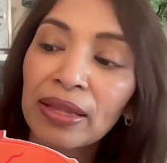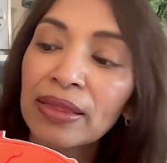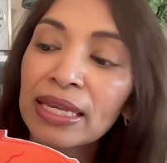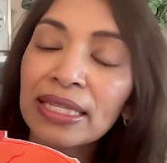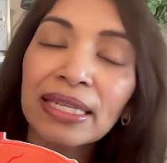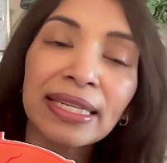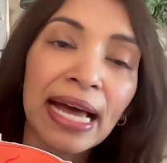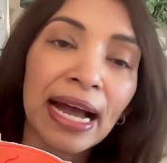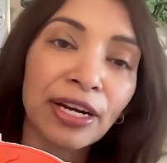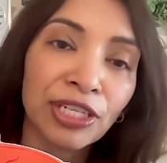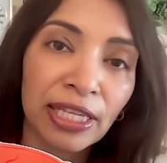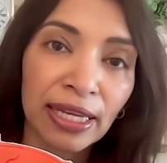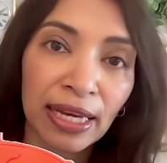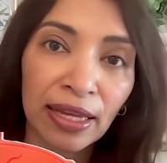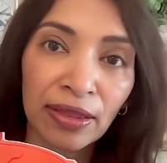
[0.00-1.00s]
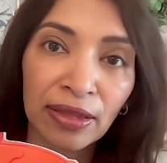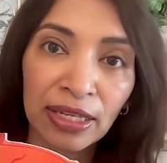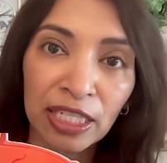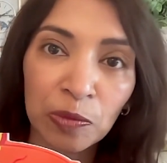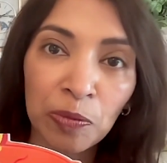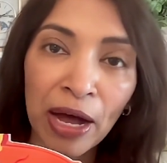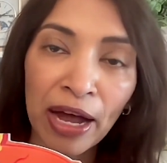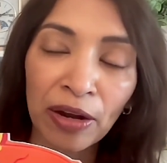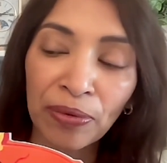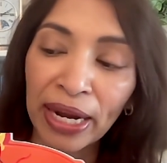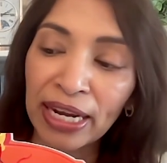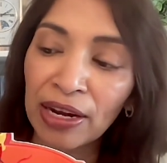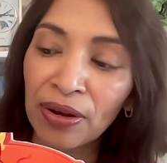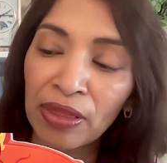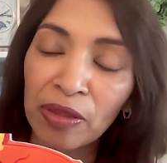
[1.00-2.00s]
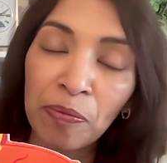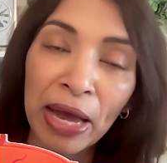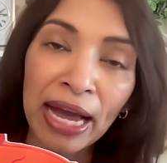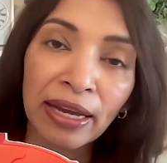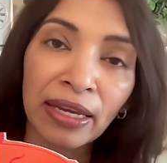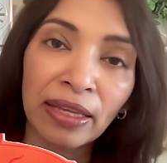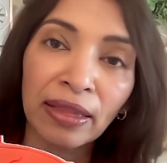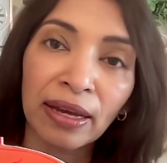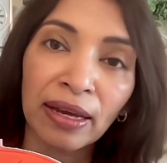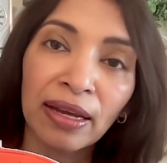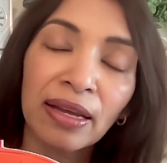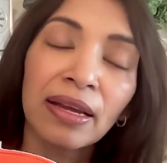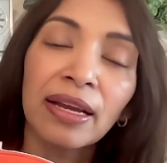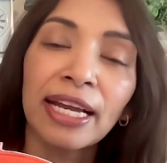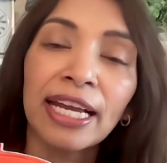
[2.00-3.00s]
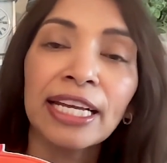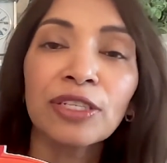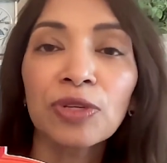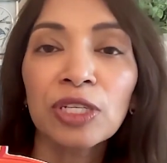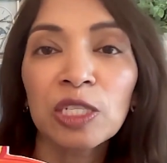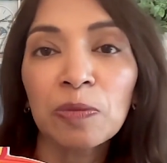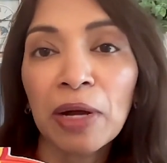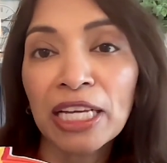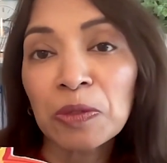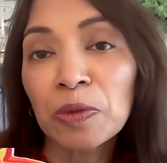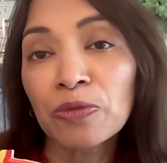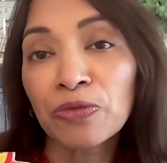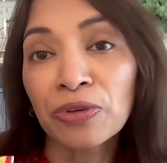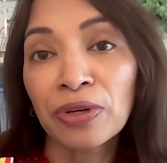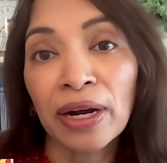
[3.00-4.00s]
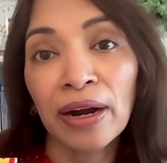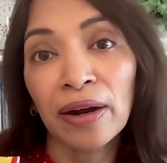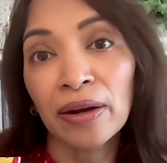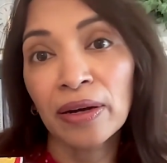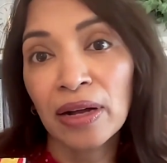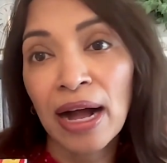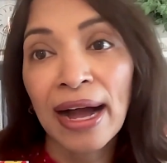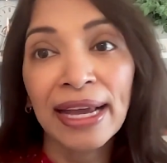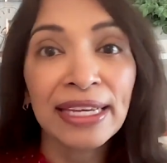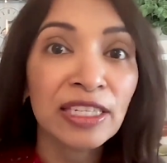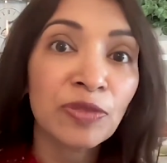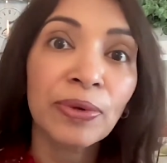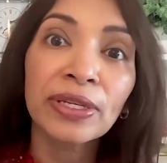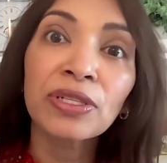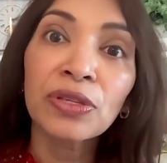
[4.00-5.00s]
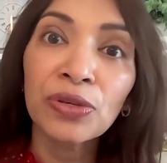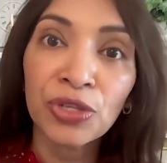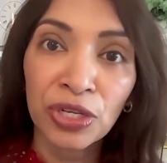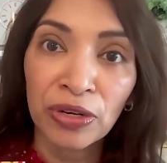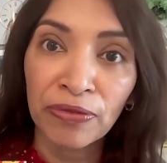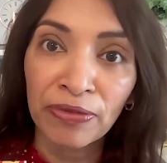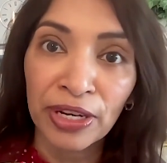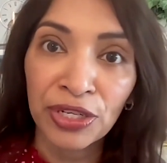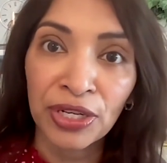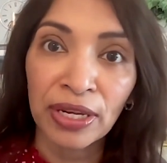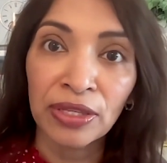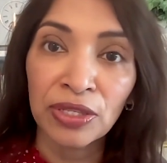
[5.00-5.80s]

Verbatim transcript: This is actually this spot right here in the macula is responsible for our highest resolution vision.